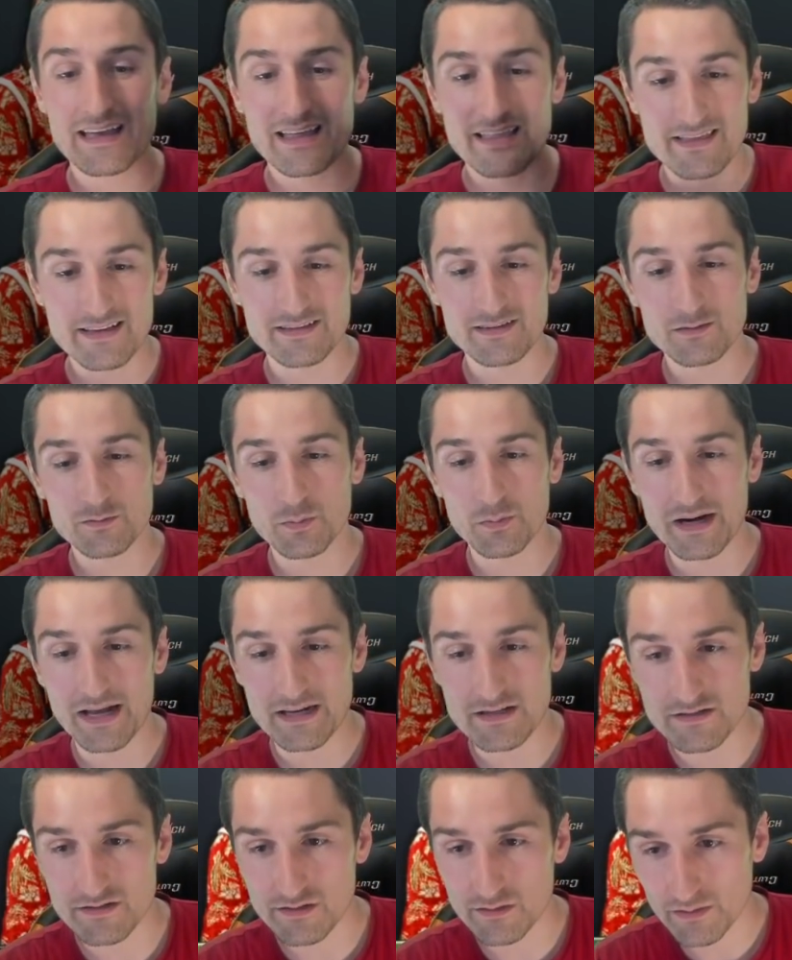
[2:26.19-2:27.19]
This is what
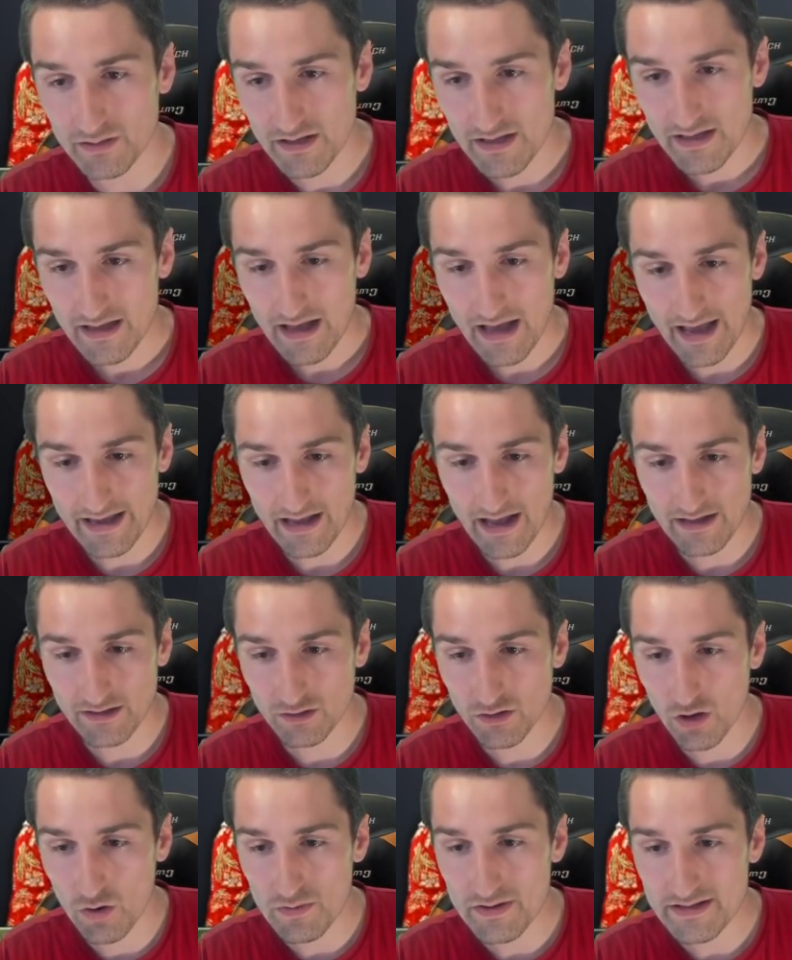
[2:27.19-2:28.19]
I do. I
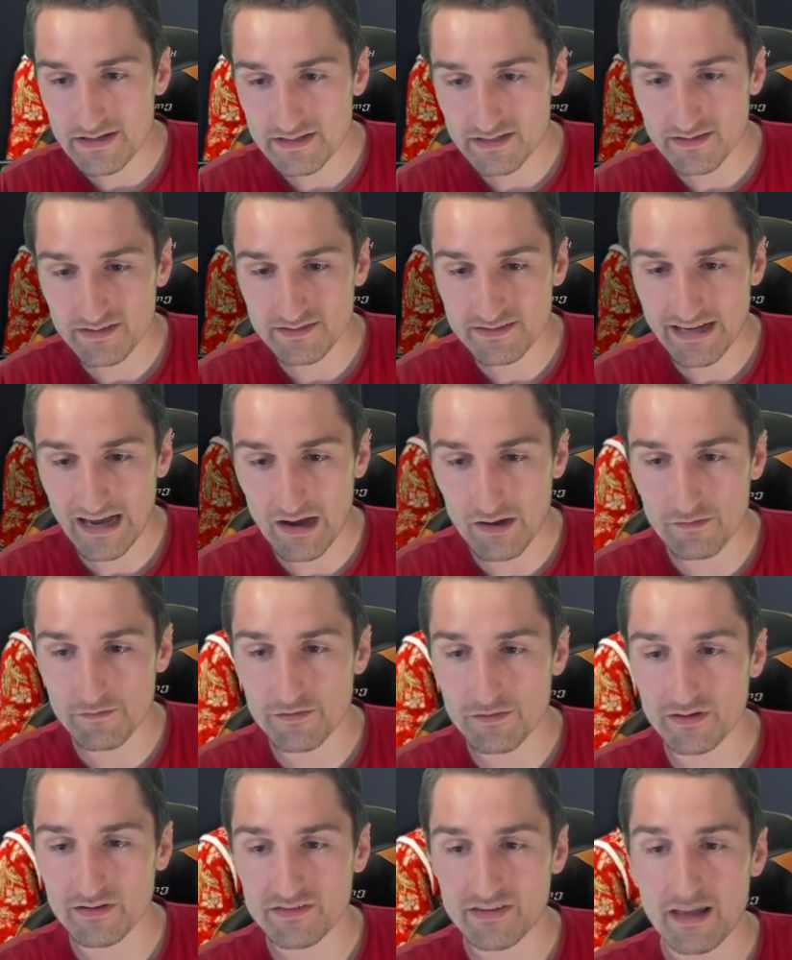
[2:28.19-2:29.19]
load into this town,
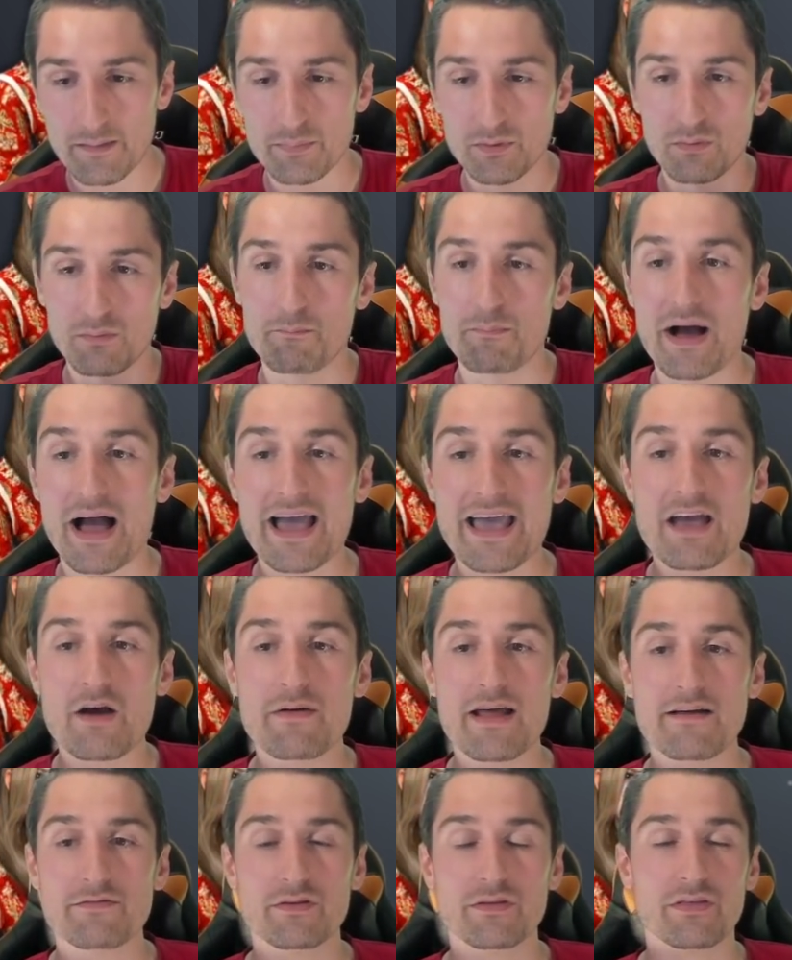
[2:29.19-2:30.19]
for example, buy
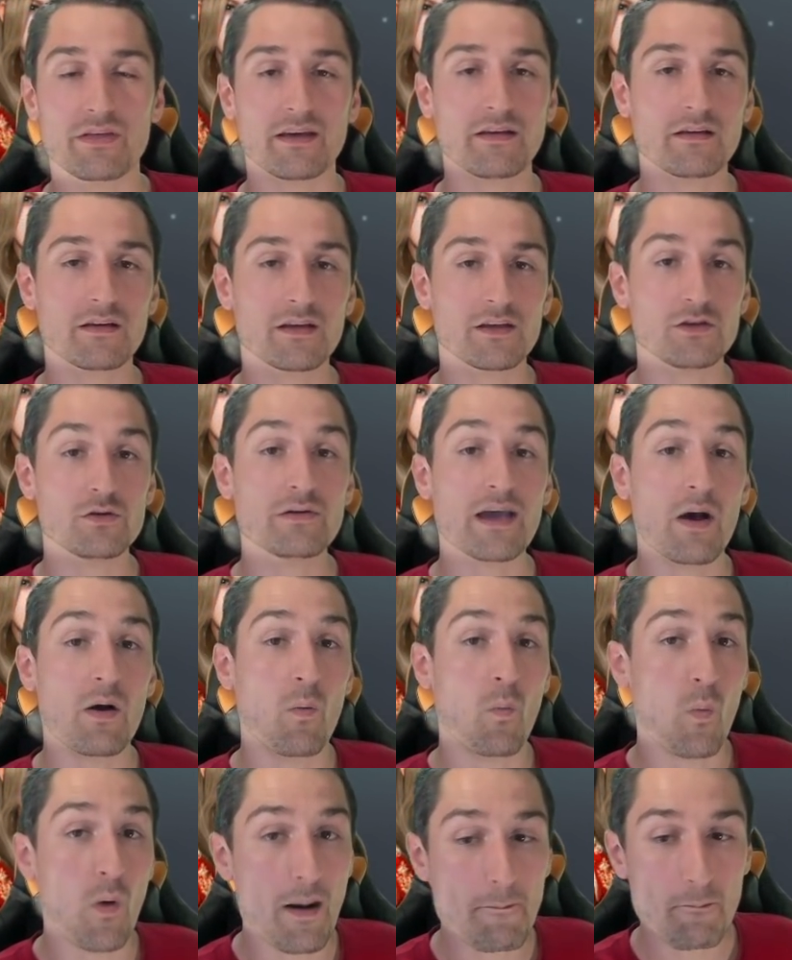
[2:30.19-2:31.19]
out everything. You get
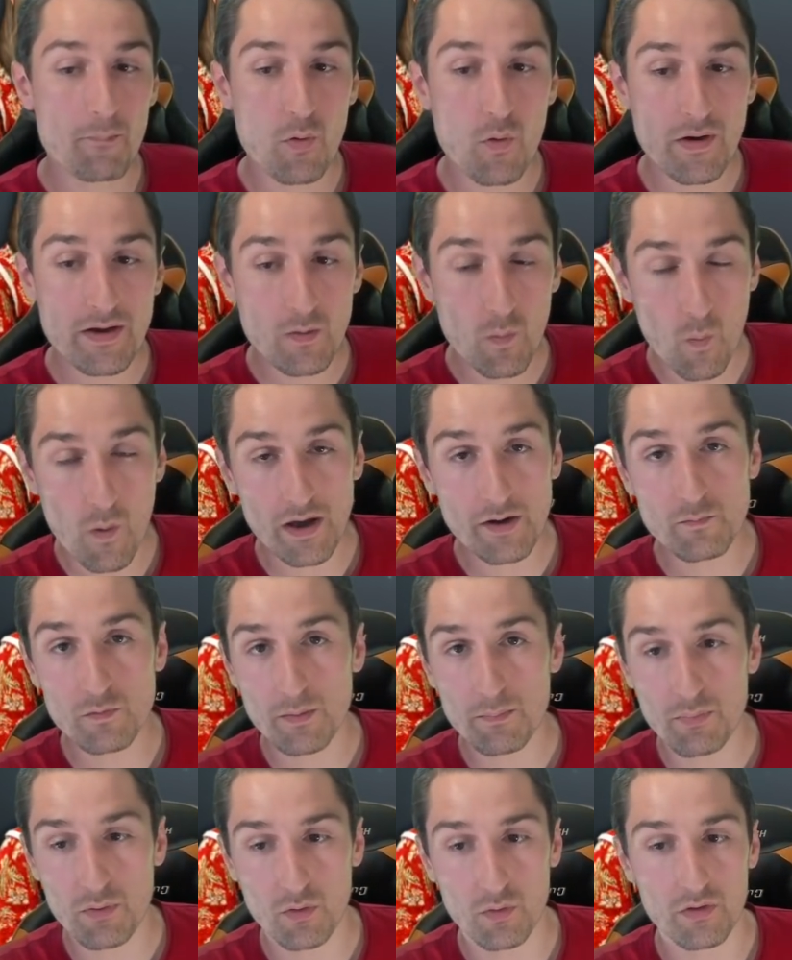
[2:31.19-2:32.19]
1.1
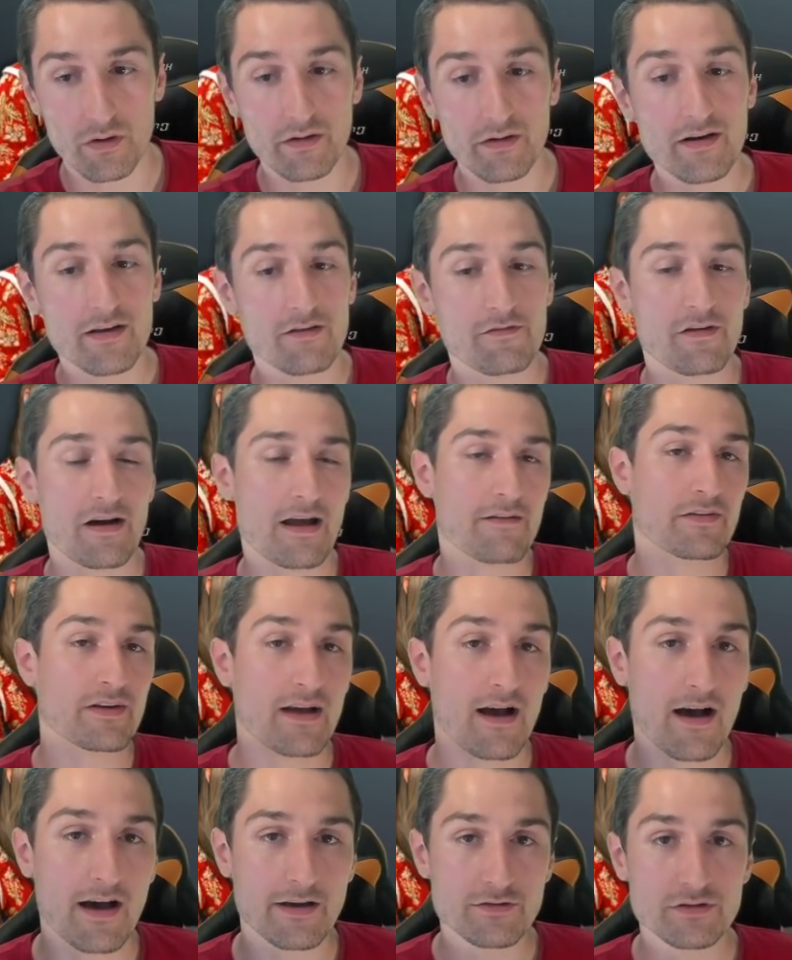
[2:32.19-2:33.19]
rapport for every
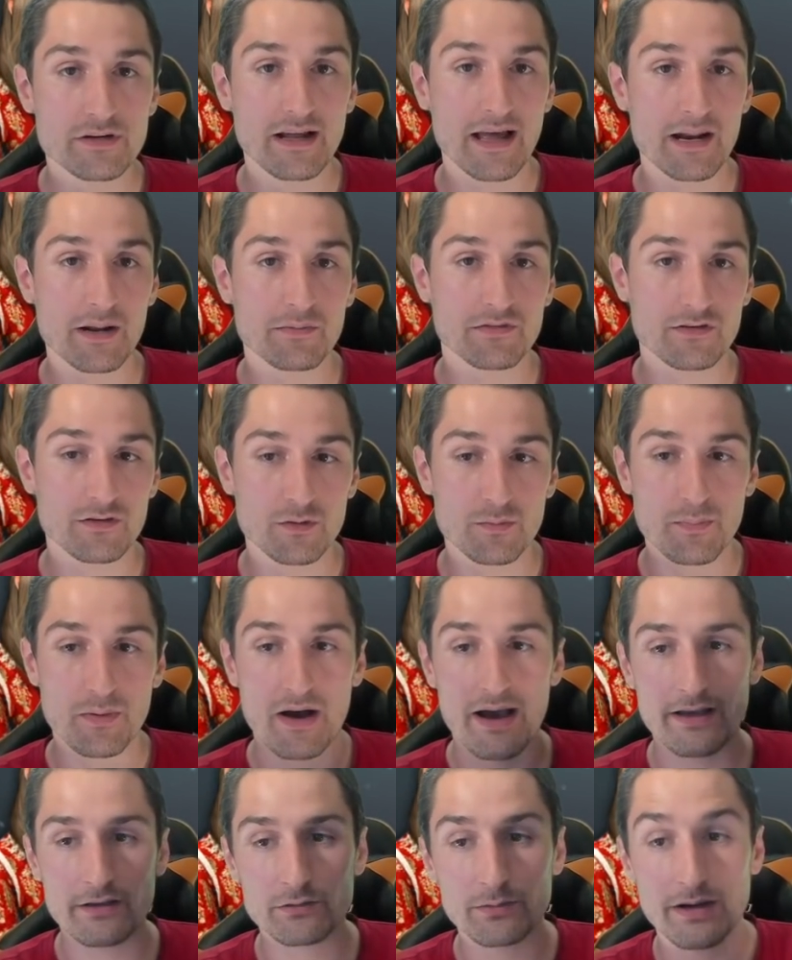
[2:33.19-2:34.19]
100 items that you
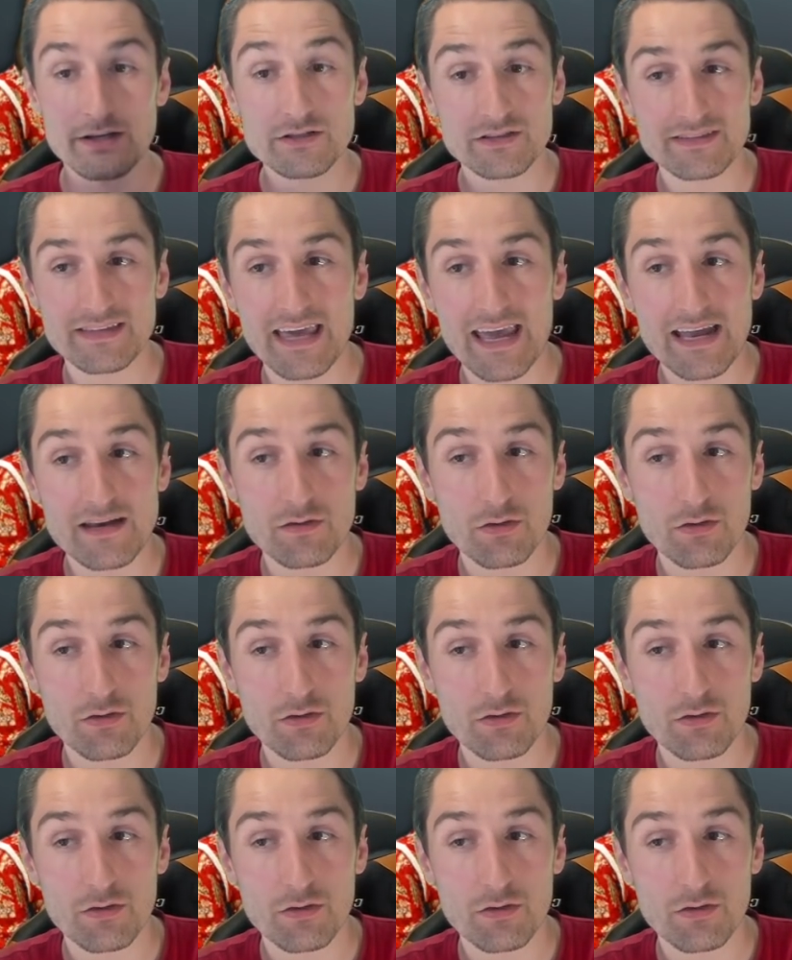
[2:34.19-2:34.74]
buy. So I just gained